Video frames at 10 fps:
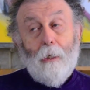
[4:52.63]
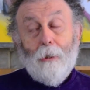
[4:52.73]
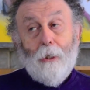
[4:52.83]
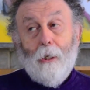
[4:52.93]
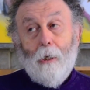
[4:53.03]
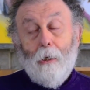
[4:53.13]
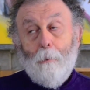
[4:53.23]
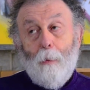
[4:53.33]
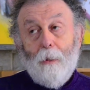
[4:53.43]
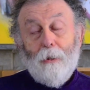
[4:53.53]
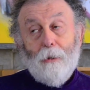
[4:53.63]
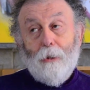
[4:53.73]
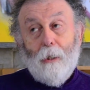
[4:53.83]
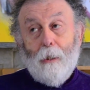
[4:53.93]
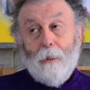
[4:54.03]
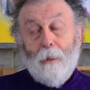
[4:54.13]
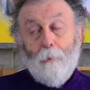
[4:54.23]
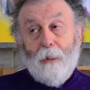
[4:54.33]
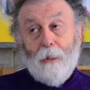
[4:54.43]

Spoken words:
She got on a bus and she went